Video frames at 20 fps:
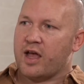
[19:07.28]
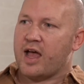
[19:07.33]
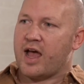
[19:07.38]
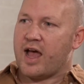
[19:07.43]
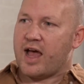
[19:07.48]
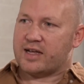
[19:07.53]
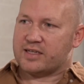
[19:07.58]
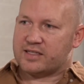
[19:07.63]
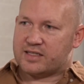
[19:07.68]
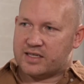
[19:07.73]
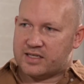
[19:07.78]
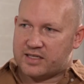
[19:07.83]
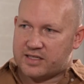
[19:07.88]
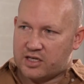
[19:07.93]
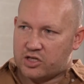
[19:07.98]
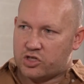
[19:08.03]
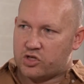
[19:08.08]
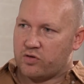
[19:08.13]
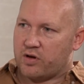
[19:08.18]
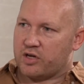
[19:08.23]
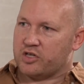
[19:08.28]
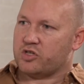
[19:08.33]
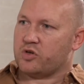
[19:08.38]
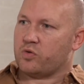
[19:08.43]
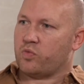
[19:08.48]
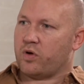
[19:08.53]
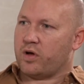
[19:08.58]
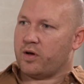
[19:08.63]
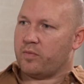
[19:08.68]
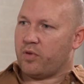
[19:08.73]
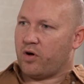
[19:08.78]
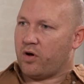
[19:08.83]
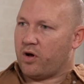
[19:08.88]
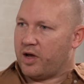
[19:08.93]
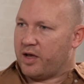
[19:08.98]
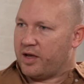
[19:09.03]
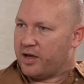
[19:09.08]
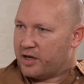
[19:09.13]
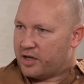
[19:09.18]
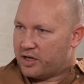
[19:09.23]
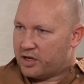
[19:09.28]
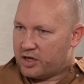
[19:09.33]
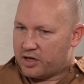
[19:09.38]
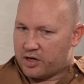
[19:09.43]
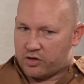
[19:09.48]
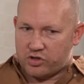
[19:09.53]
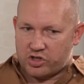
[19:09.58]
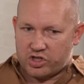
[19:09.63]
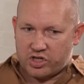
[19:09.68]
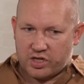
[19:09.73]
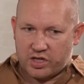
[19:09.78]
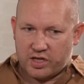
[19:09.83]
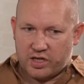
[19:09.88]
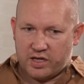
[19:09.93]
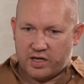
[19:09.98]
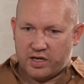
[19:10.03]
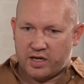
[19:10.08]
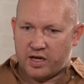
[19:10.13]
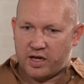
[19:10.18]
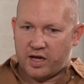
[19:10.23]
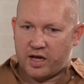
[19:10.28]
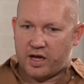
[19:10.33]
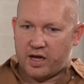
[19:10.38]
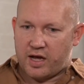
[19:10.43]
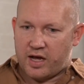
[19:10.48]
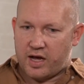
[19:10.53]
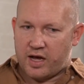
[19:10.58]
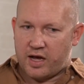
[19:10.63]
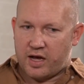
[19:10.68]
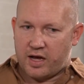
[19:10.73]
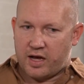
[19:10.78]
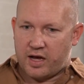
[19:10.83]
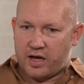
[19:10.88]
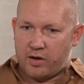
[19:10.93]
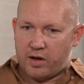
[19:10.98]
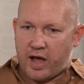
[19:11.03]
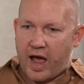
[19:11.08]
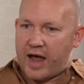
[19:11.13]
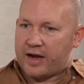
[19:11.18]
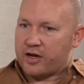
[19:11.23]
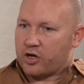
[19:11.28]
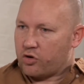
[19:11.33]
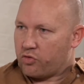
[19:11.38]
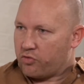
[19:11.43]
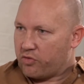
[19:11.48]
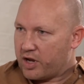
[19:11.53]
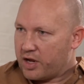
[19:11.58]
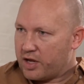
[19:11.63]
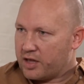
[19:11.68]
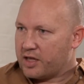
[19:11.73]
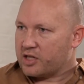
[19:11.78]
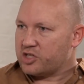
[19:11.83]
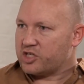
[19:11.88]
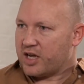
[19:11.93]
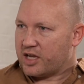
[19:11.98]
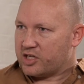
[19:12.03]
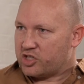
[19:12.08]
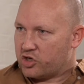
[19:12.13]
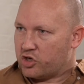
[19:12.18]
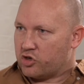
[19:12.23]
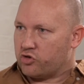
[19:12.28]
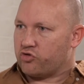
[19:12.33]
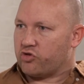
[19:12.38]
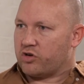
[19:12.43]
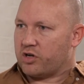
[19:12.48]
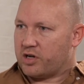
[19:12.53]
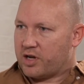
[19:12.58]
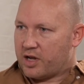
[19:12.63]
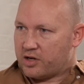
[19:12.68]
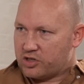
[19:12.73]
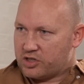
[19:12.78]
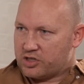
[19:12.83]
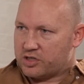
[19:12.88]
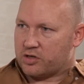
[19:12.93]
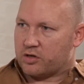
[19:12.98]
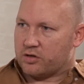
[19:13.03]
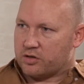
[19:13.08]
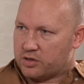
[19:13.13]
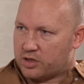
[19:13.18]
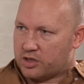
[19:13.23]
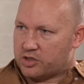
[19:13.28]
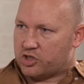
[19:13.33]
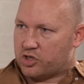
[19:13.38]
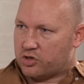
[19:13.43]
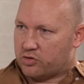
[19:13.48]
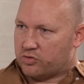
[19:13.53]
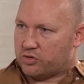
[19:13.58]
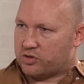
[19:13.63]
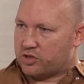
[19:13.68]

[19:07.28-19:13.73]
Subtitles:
has this situation whereby she had a career, then she had children, and now she's got children.